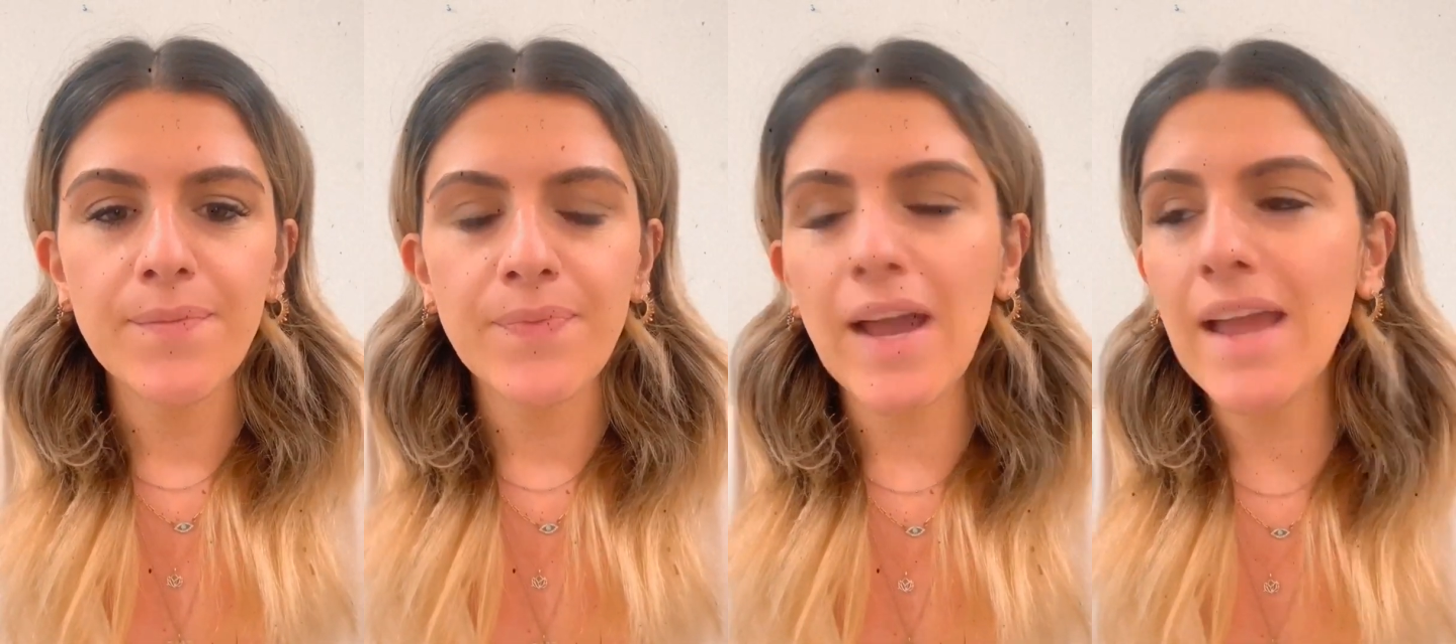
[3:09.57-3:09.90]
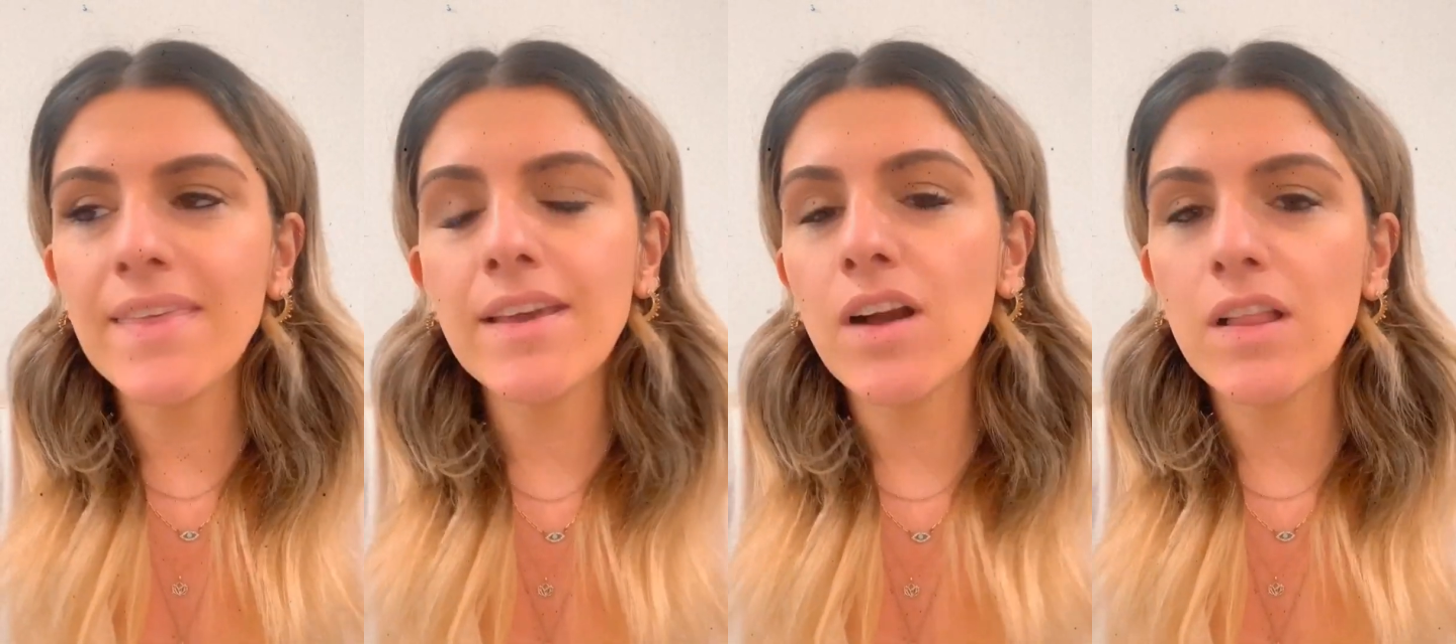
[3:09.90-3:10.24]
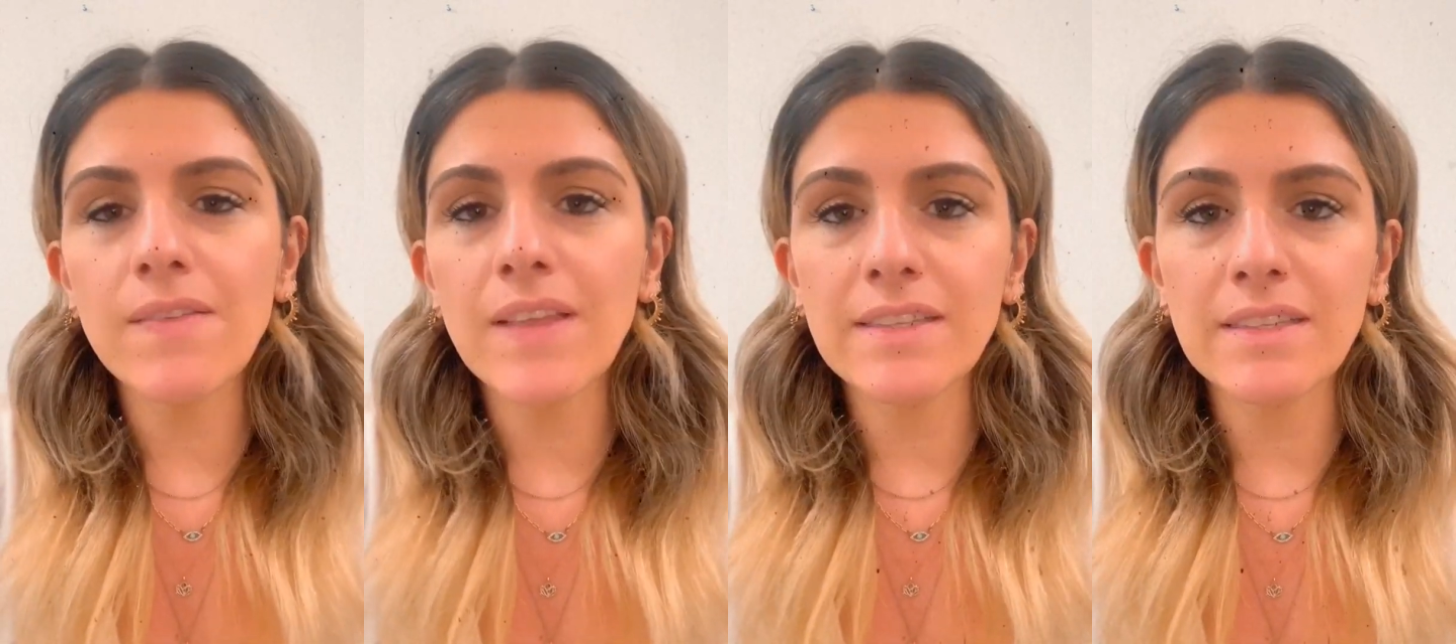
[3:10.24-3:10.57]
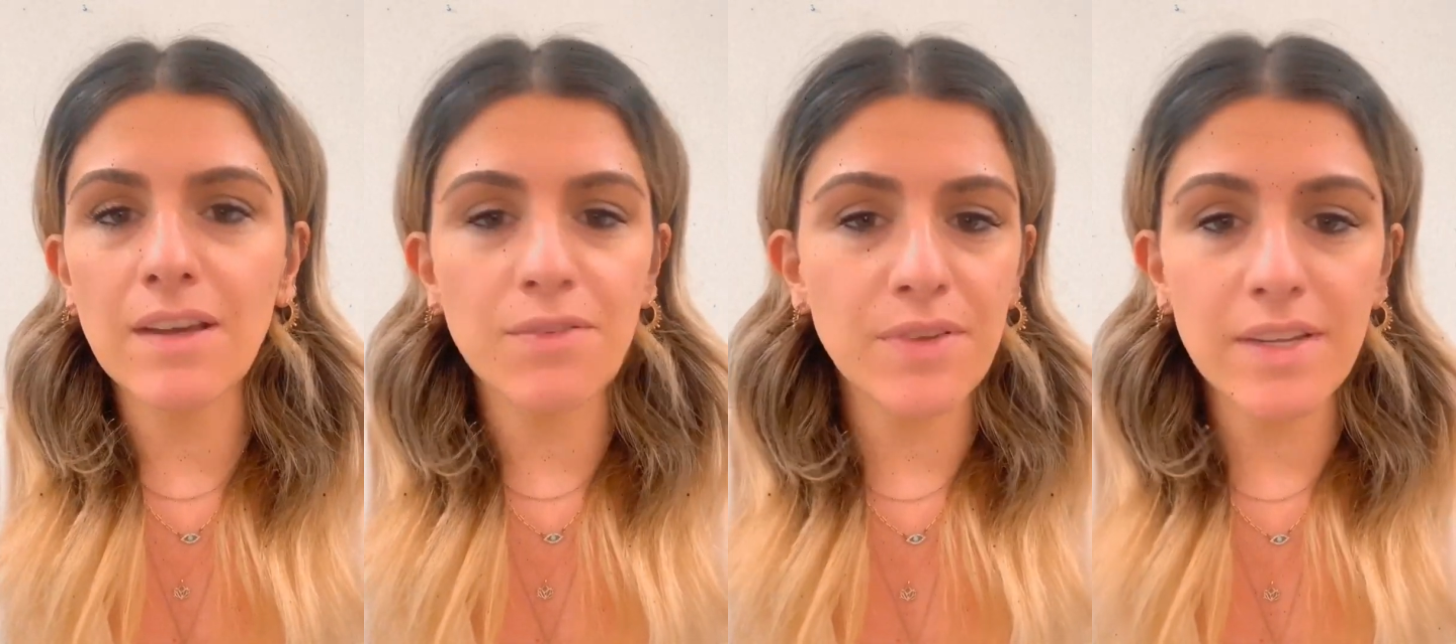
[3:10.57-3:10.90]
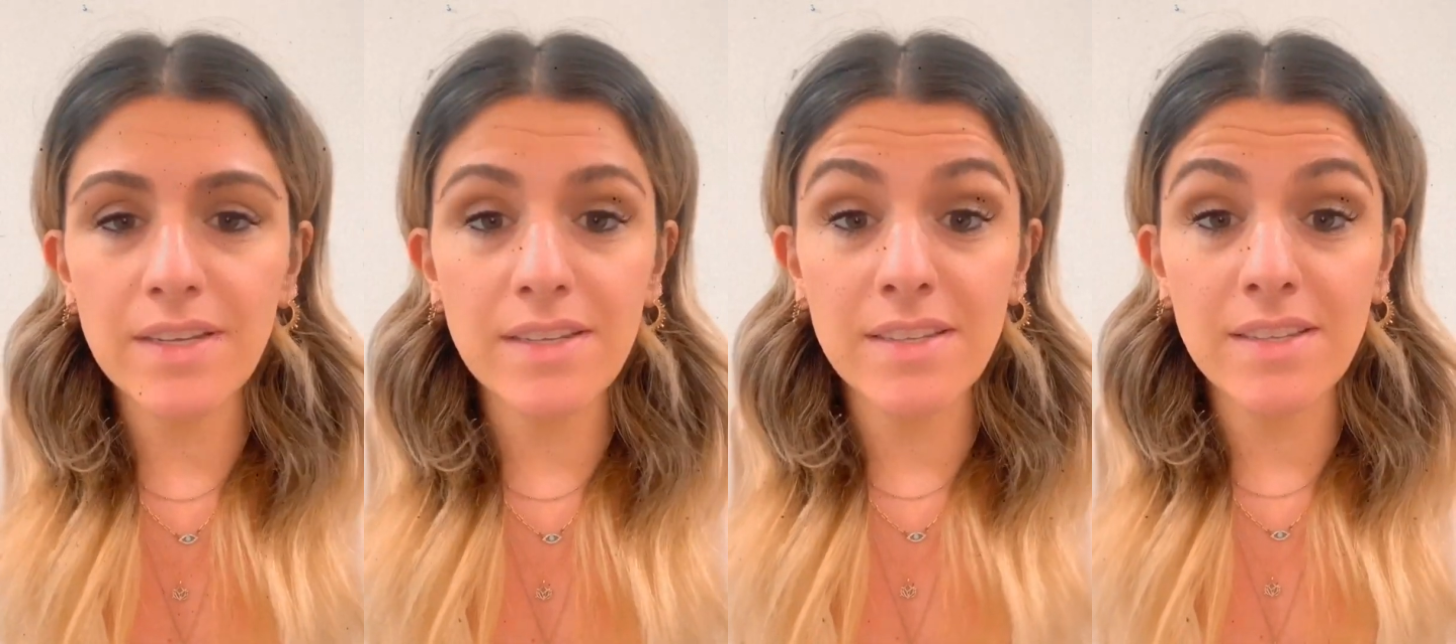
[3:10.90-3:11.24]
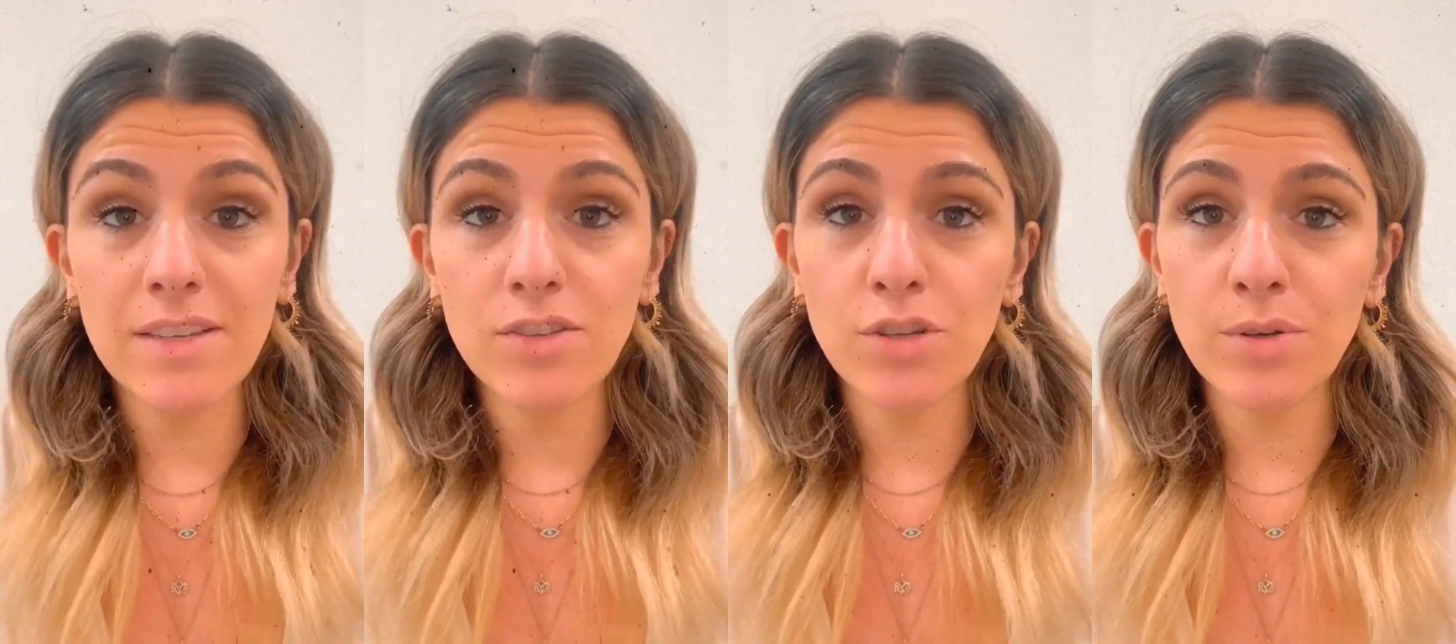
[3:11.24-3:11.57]
I think all of that stuff is
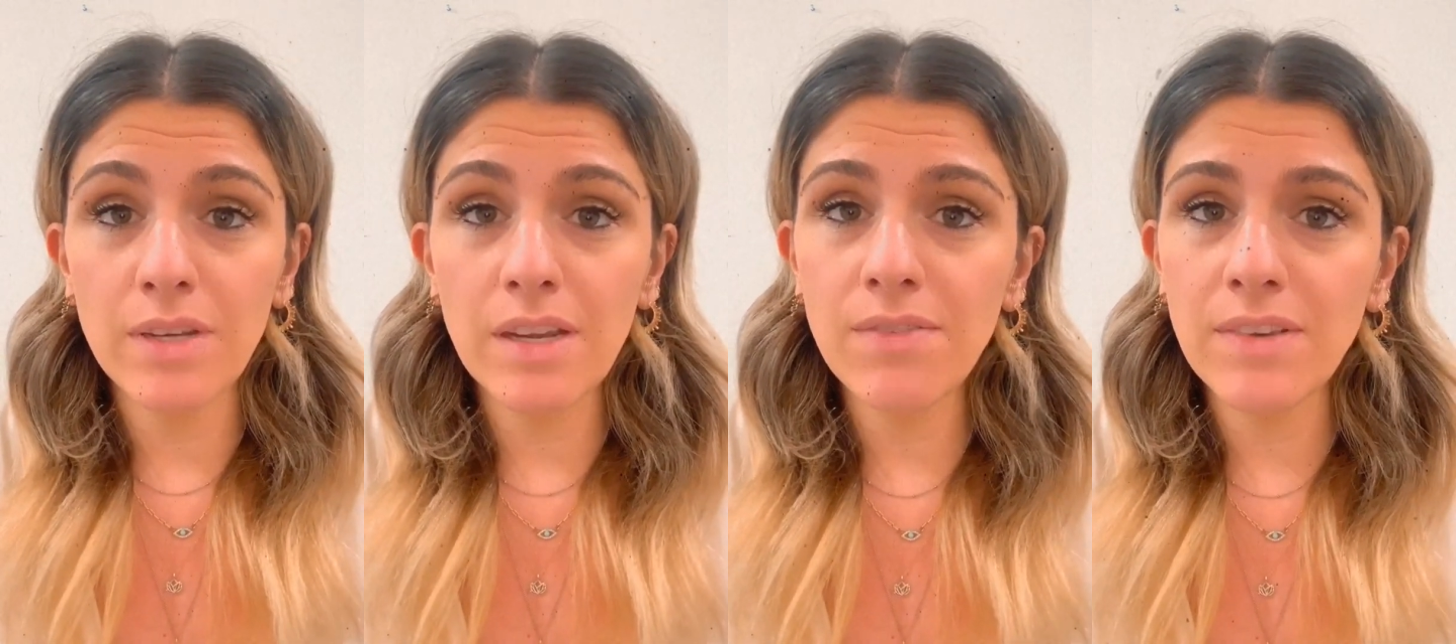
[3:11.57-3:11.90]
intuitive,